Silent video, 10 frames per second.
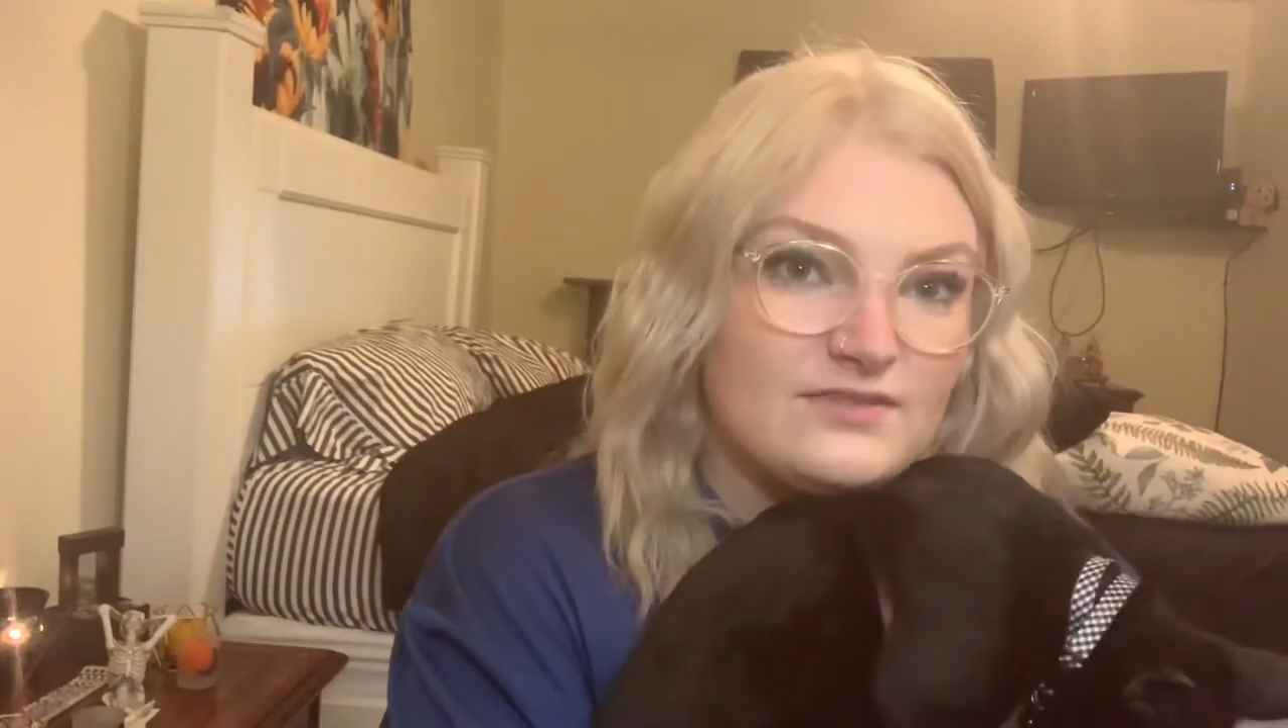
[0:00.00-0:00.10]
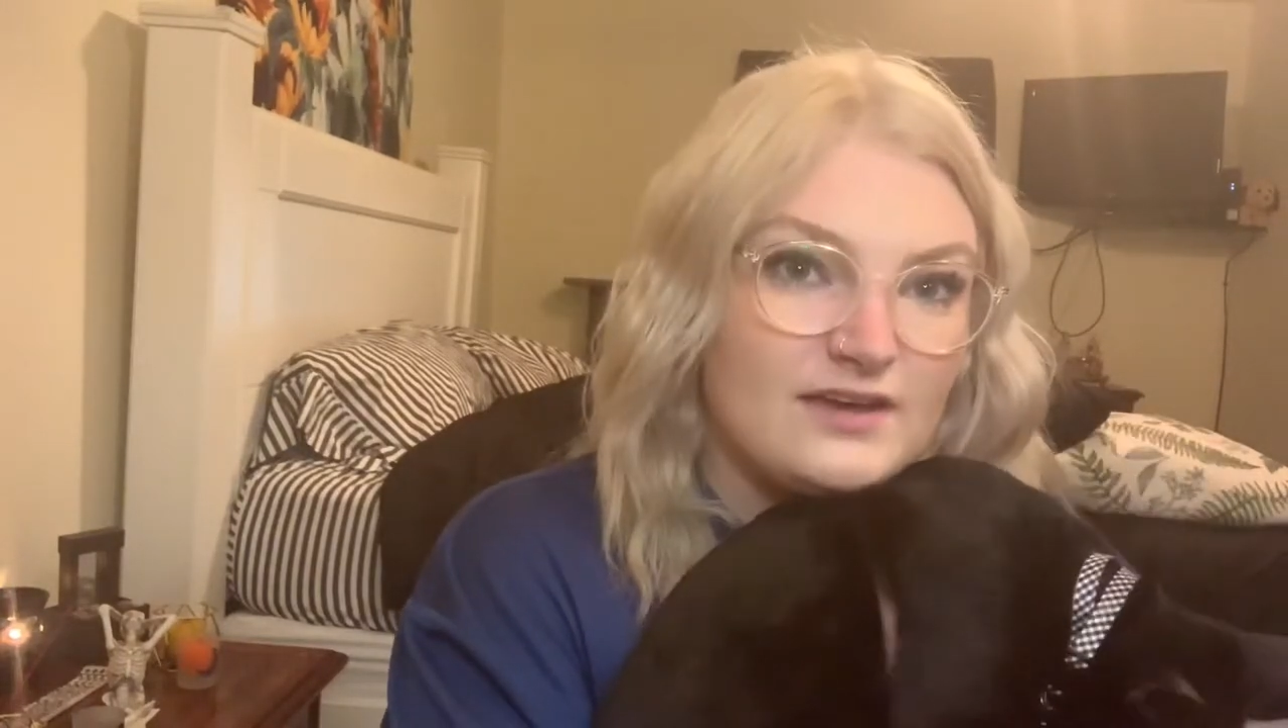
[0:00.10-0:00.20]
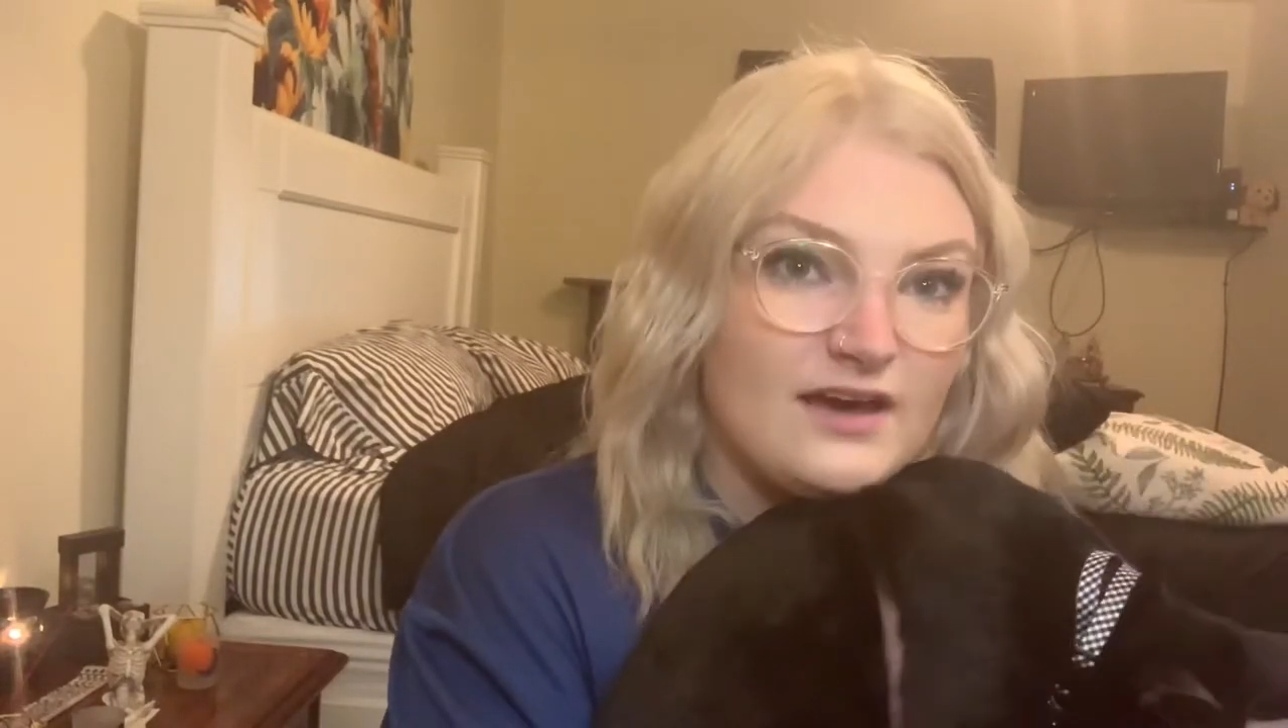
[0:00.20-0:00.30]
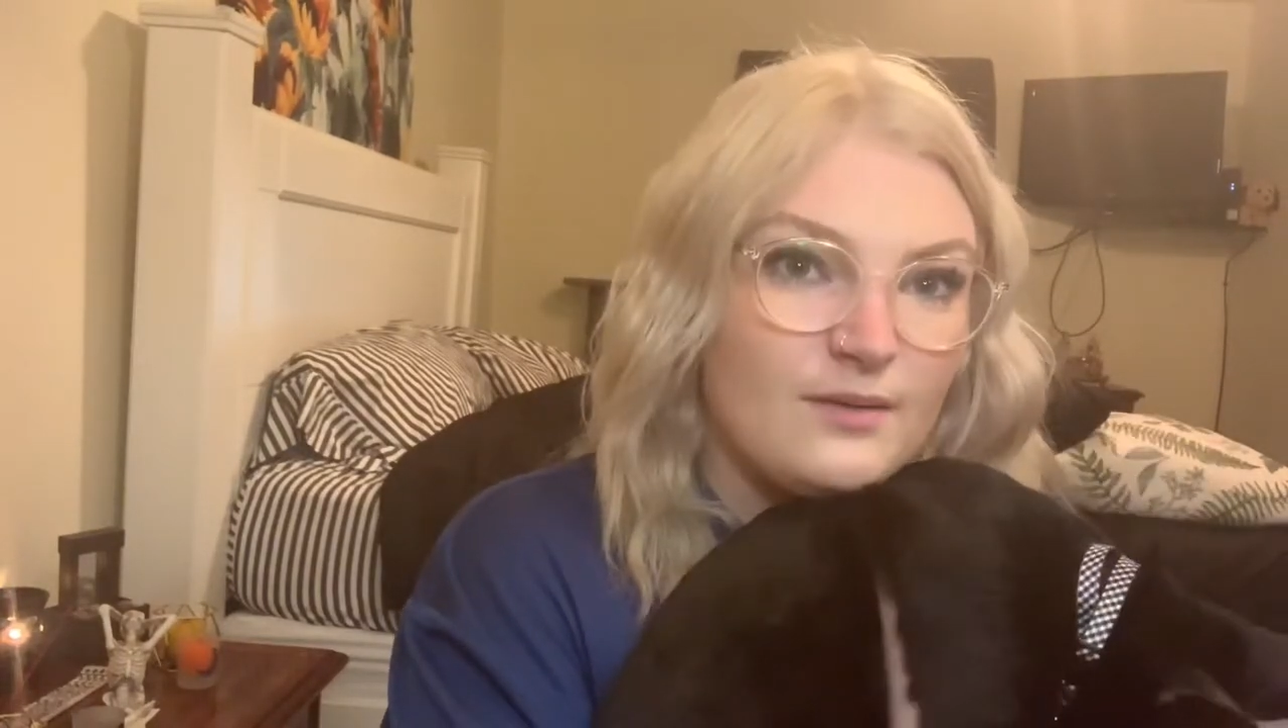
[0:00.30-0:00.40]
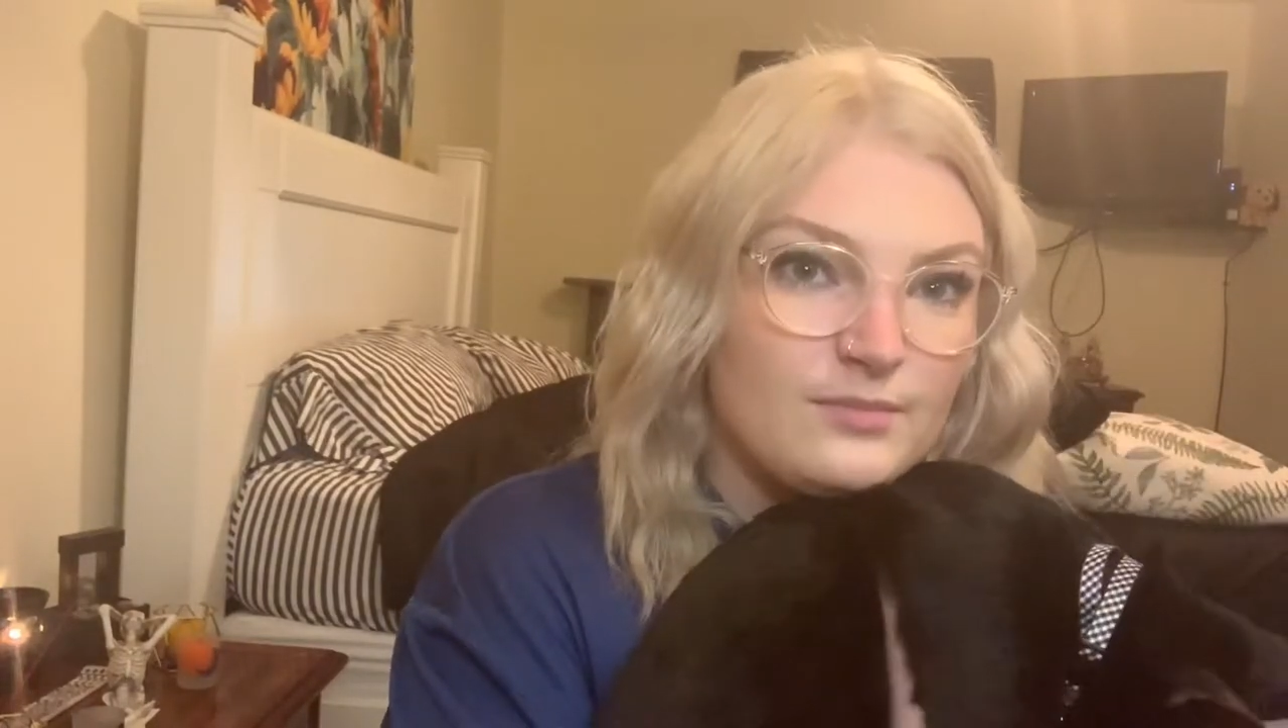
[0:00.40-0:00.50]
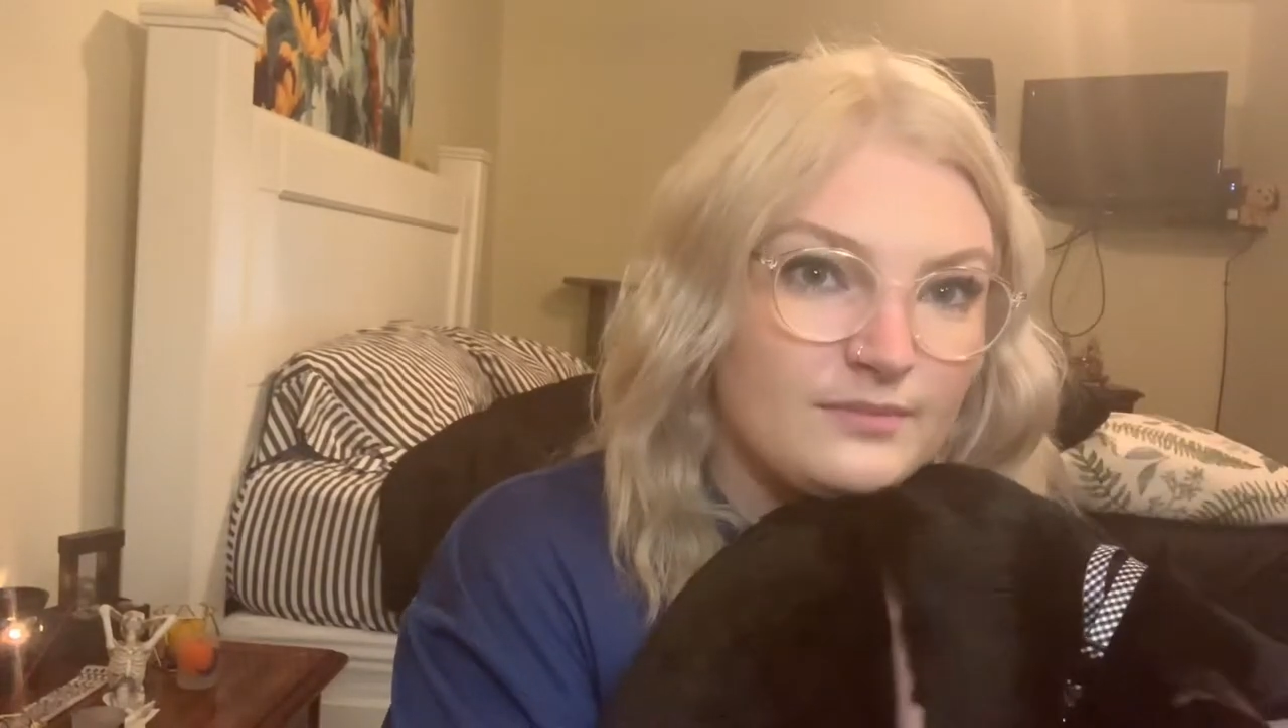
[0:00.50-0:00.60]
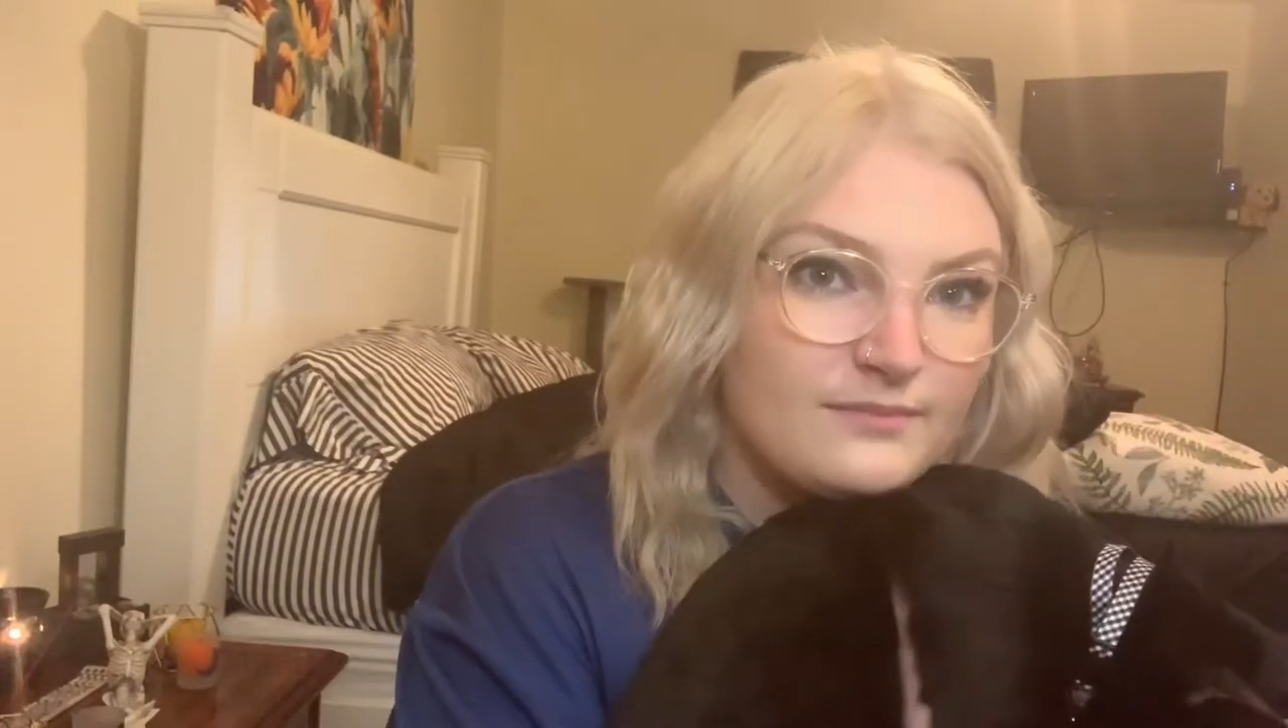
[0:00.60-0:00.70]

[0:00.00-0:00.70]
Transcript: the cup.